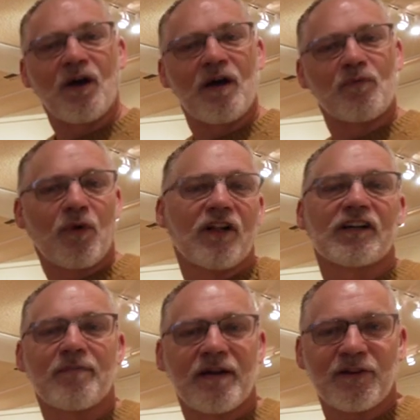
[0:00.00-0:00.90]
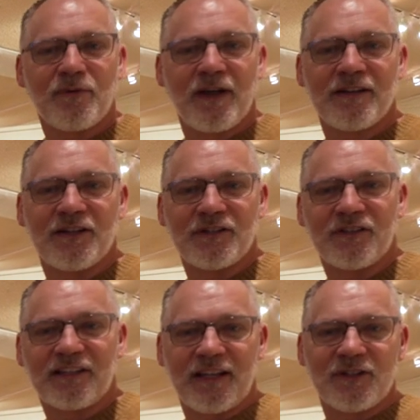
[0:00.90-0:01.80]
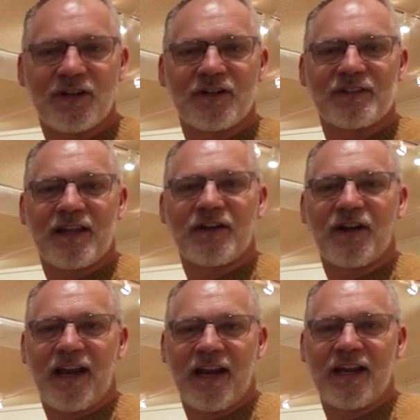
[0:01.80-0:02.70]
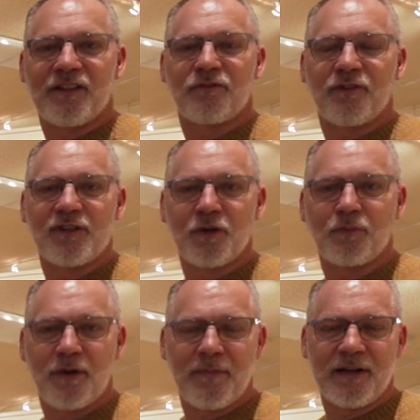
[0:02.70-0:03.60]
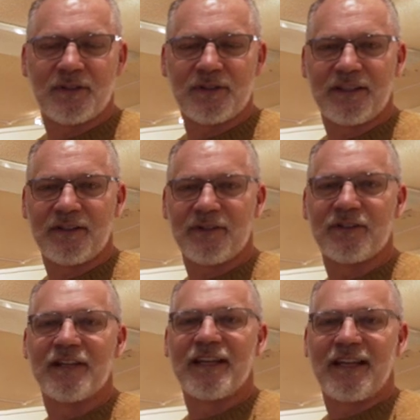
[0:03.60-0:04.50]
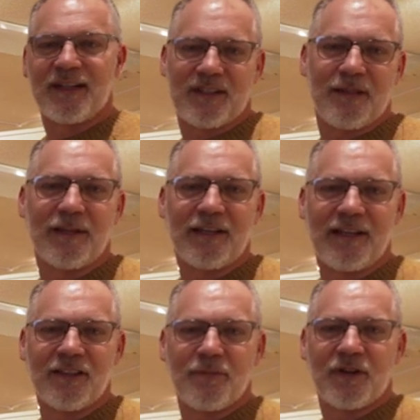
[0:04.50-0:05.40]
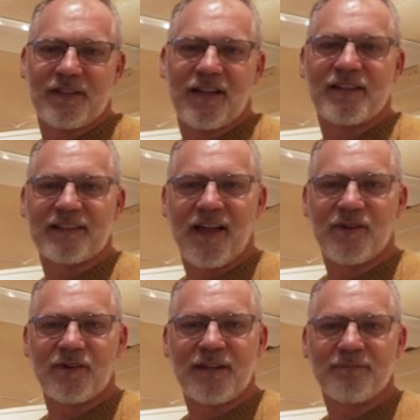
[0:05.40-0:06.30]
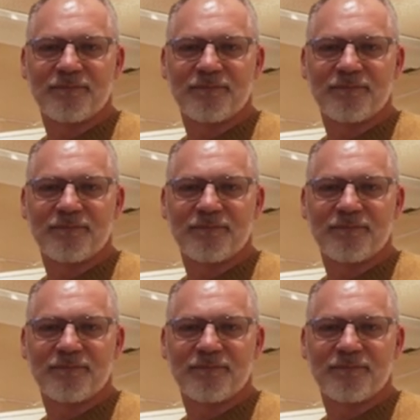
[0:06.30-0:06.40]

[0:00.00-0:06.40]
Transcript: Um, welcome everyone to the King's Art Center and the Fresno Printmakers Guild exhibit in the Marcellus Gallery.